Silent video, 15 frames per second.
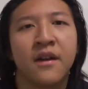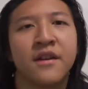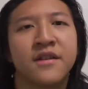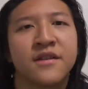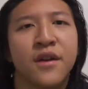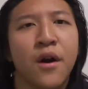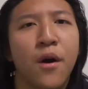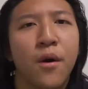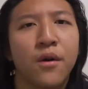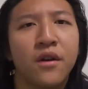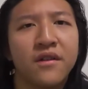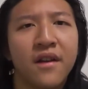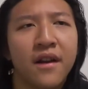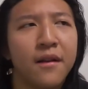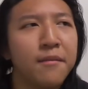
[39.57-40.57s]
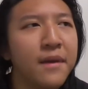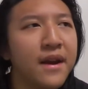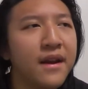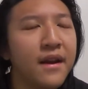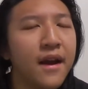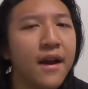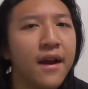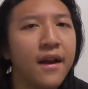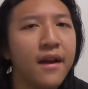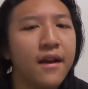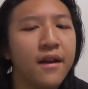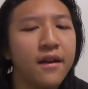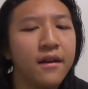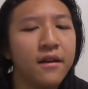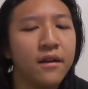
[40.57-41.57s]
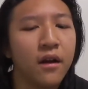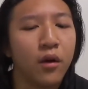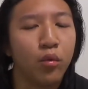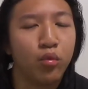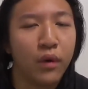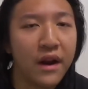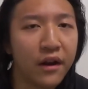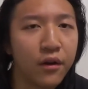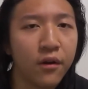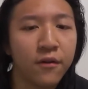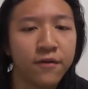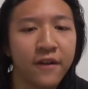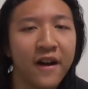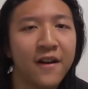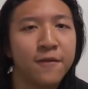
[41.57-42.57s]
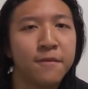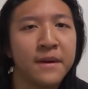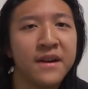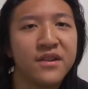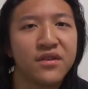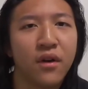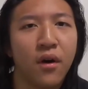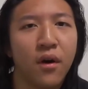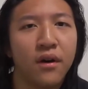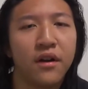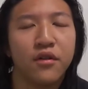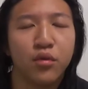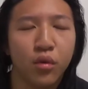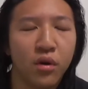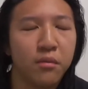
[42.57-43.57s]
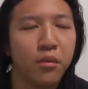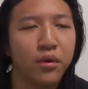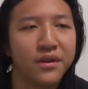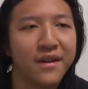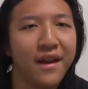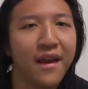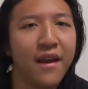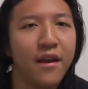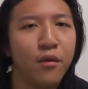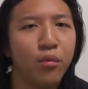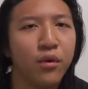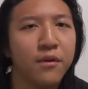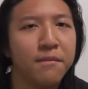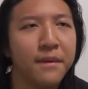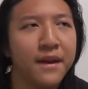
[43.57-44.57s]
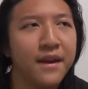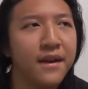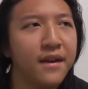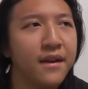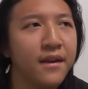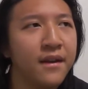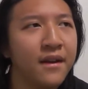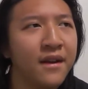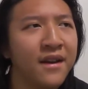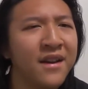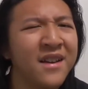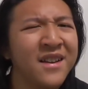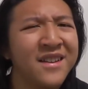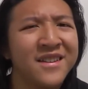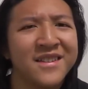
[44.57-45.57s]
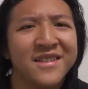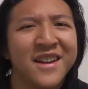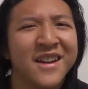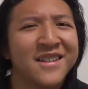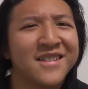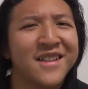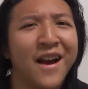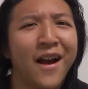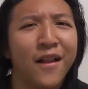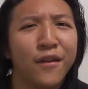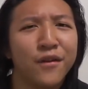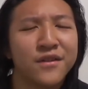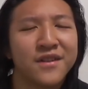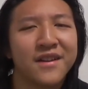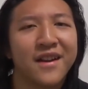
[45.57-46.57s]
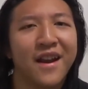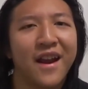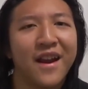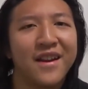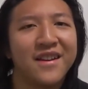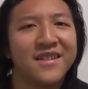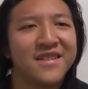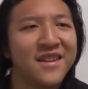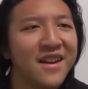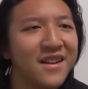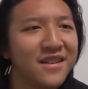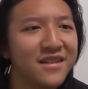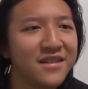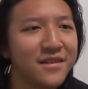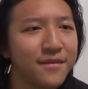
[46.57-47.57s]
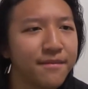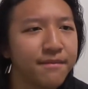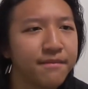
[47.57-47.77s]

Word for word: So you're telling me a, a regular five piece on a normal day would be $6.80.